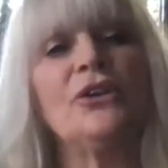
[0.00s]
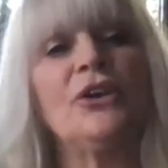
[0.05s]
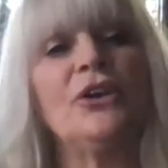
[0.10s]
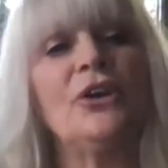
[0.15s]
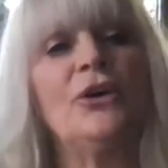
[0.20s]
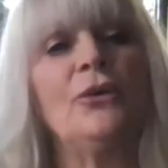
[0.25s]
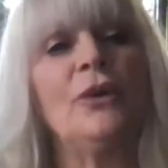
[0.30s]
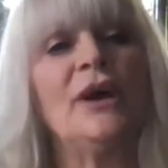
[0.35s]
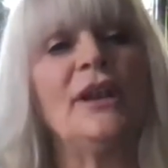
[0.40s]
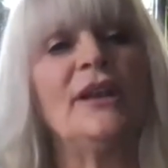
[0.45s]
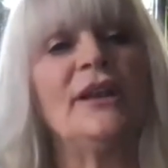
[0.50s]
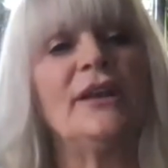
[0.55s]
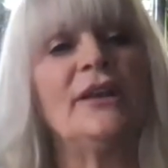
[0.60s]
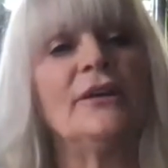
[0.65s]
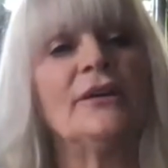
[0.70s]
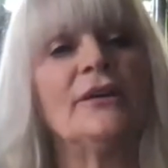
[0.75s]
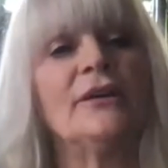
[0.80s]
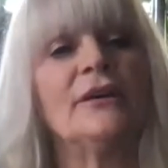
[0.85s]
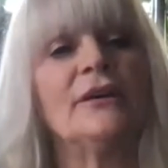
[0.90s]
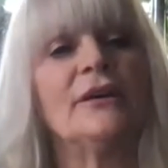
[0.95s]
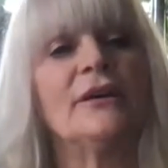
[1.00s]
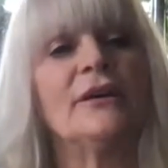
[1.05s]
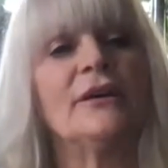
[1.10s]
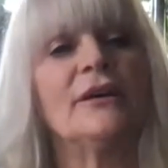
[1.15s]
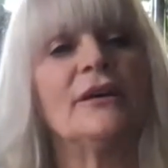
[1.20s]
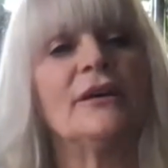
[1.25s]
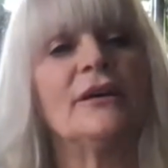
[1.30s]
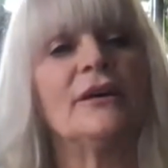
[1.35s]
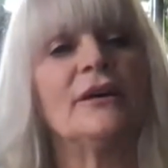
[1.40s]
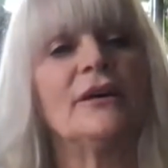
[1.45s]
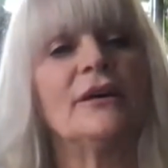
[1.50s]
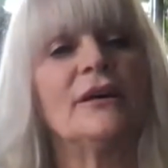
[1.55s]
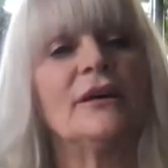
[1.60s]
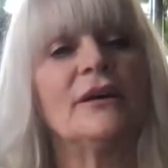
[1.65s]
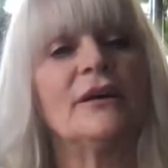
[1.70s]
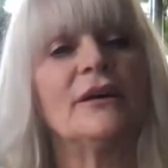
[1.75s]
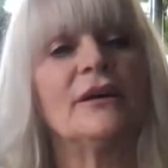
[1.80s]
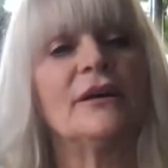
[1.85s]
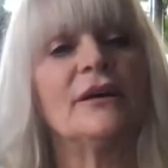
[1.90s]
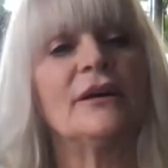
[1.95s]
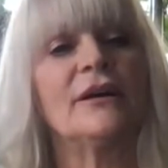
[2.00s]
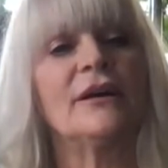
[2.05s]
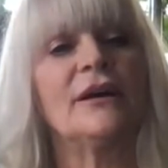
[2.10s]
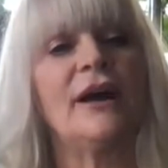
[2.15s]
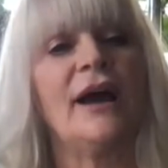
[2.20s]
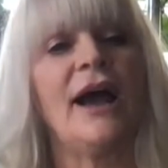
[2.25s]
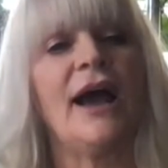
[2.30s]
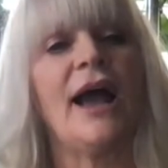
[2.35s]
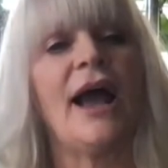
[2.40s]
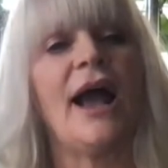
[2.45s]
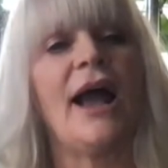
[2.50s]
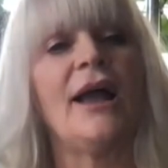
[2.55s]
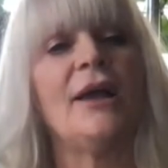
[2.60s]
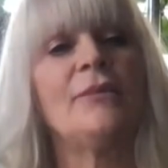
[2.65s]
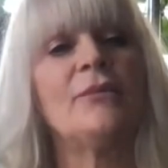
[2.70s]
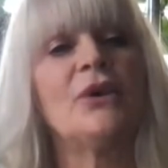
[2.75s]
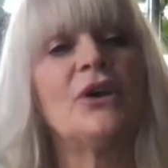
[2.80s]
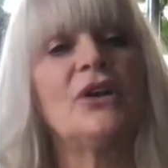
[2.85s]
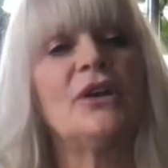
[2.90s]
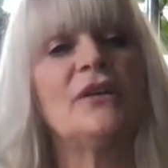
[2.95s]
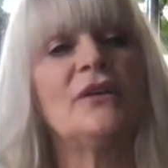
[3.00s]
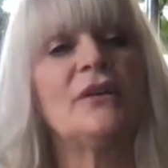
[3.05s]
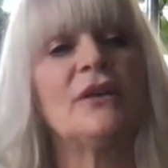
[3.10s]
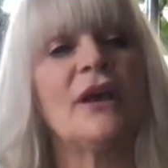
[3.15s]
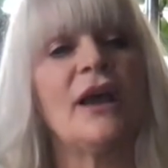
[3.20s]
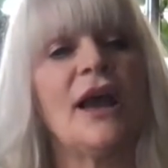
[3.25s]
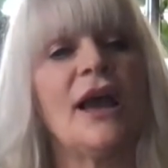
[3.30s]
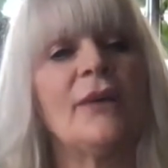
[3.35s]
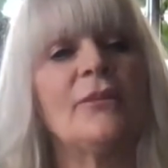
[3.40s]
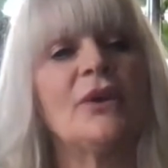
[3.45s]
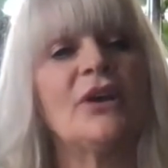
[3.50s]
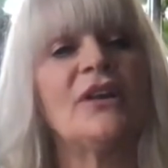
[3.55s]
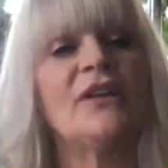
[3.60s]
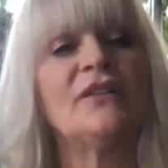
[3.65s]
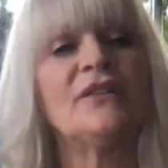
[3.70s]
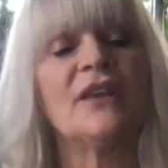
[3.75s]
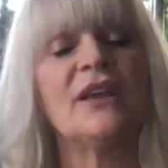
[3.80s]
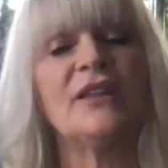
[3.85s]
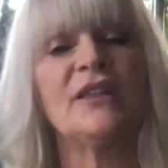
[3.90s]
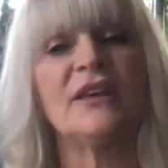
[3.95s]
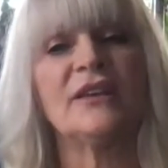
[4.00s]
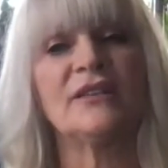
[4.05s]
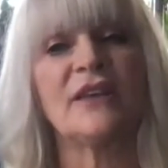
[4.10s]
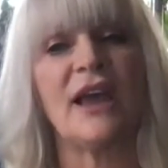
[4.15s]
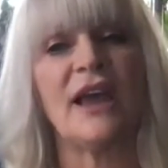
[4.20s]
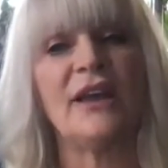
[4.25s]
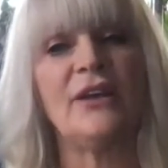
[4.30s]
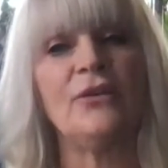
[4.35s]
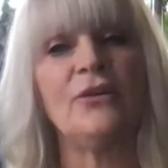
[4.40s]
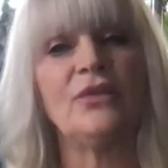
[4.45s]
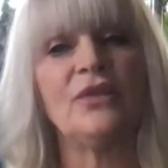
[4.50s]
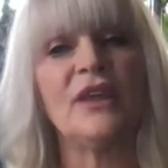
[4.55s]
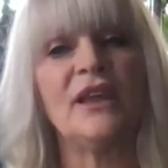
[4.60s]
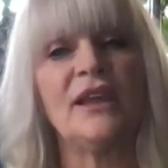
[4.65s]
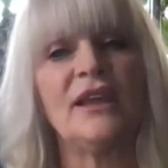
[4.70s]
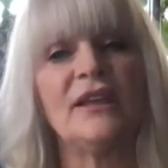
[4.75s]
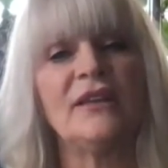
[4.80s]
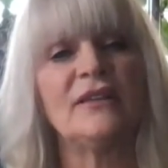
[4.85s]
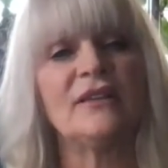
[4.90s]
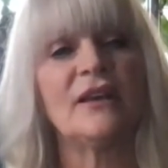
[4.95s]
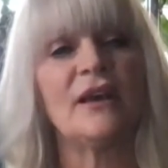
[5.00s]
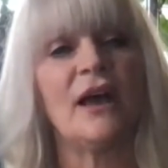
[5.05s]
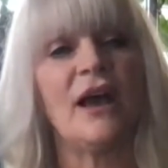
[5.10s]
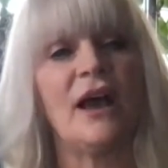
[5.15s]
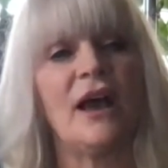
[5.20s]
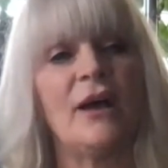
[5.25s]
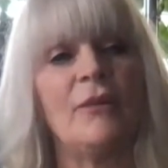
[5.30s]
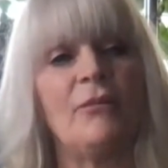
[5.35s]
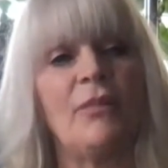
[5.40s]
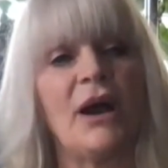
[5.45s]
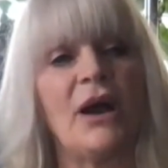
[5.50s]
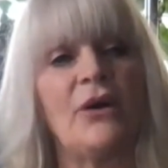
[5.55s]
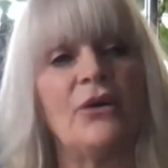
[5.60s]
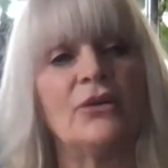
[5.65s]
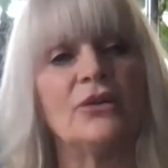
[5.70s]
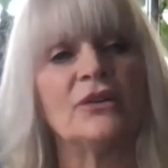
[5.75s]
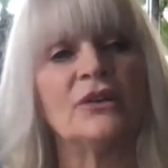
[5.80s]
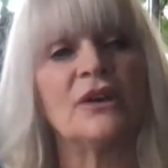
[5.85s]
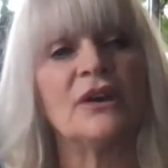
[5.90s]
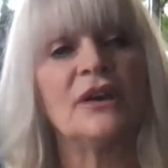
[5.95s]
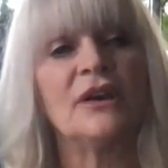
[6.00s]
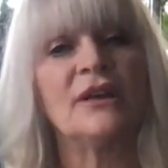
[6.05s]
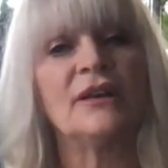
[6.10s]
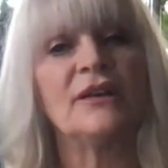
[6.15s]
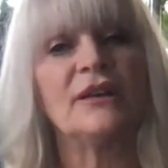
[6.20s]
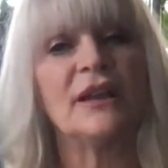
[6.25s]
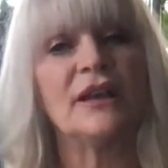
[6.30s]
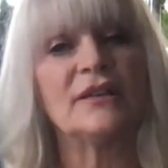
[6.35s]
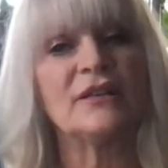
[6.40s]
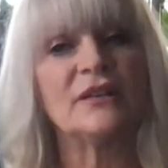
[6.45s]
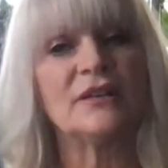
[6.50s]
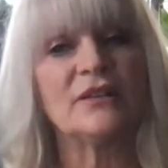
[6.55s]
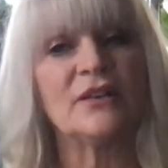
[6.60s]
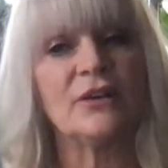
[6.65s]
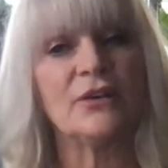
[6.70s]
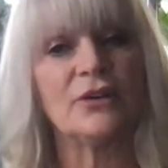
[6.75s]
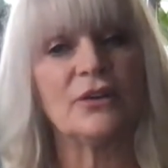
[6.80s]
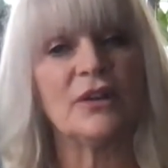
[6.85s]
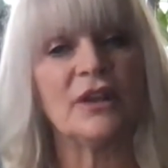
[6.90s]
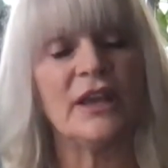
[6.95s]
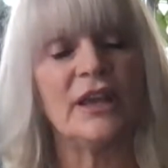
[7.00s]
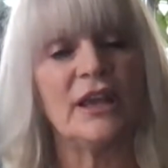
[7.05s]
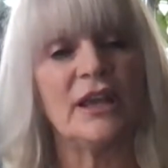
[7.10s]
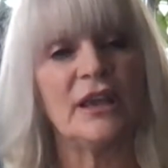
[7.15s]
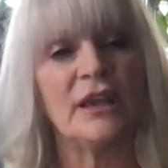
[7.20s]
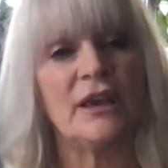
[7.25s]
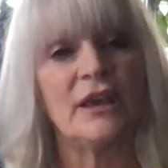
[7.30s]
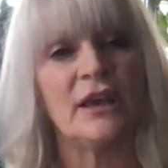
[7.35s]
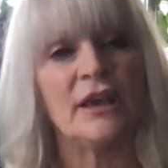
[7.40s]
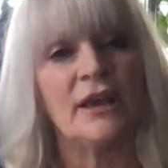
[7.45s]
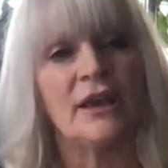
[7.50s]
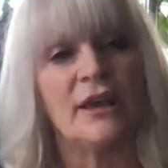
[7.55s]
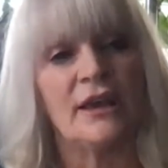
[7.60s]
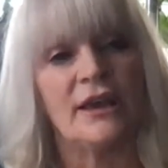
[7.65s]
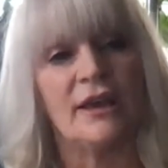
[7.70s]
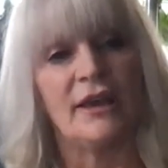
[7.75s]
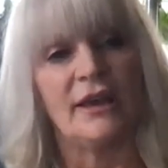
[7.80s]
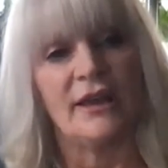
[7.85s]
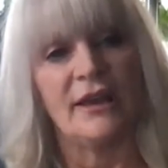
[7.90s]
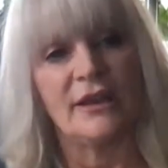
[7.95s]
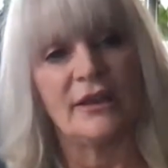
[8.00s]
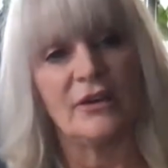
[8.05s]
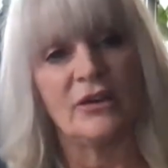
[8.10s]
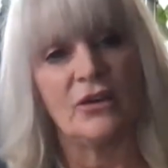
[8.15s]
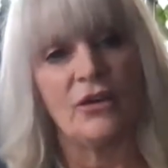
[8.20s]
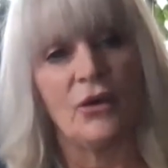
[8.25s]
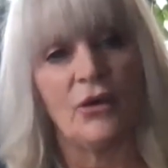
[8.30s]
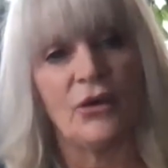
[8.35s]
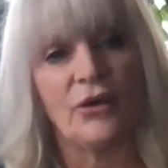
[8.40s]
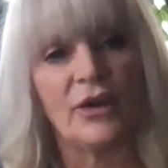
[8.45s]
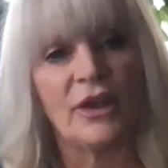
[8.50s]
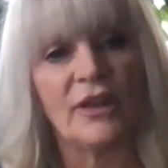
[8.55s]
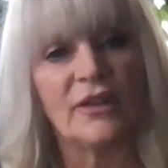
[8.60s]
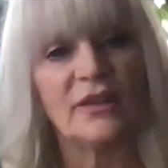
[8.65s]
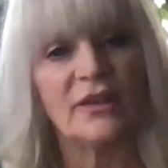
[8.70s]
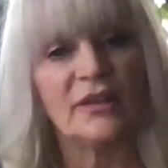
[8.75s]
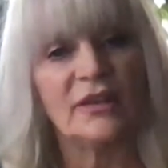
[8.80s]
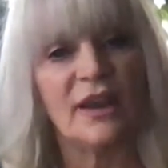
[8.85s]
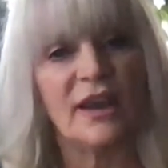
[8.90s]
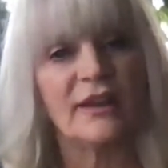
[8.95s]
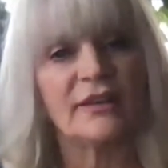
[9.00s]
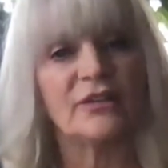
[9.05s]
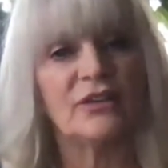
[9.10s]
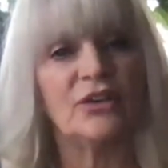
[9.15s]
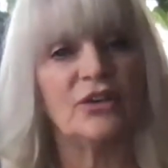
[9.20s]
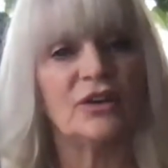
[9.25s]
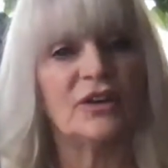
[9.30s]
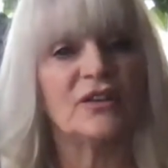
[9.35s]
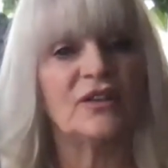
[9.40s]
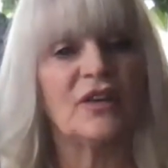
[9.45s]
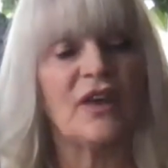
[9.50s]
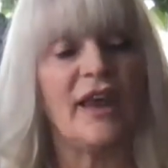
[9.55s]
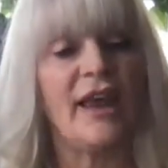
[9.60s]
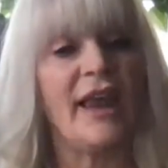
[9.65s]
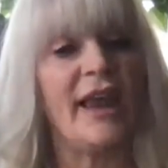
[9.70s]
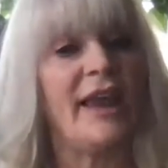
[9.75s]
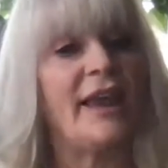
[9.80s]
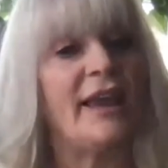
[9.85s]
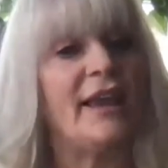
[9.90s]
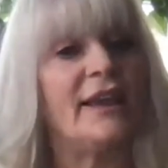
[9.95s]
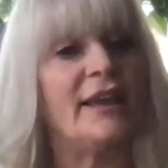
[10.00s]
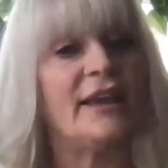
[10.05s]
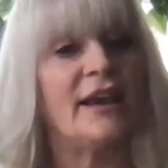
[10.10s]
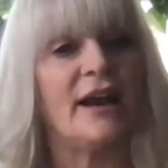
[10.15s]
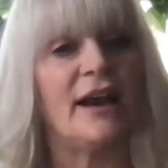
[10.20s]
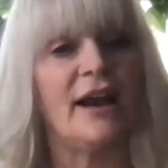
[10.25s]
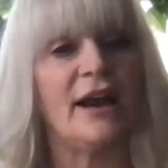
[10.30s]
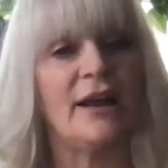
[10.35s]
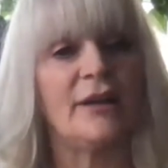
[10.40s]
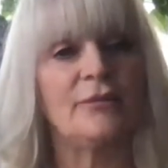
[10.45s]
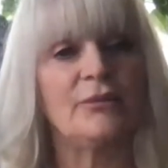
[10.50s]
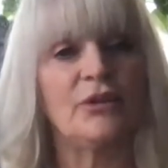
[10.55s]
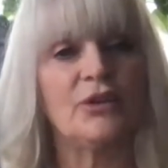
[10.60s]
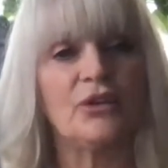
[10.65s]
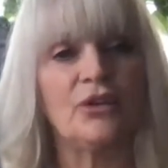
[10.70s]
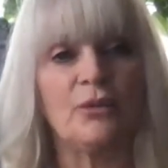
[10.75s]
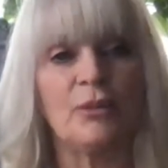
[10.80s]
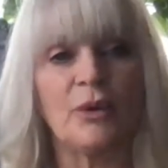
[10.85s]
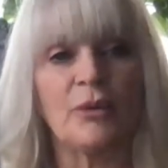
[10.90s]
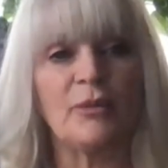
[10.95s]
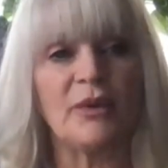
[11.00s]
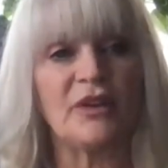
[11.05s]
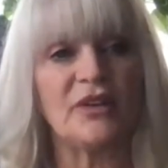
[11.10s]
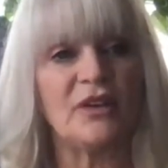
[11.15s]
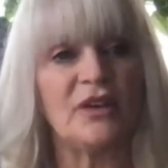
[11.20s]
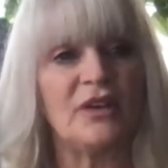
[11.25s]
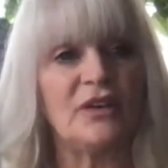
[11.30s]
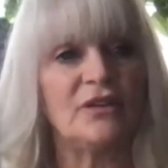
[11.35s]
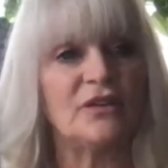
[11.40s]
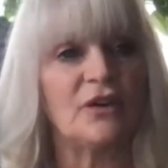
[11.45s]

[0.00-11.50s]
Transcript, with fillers: You know what? For me, he, just ignore. I, am gonna I'm gonna say this. I don't think it's about necessarily ignoring the text. You can say, Hey, I'm super busy.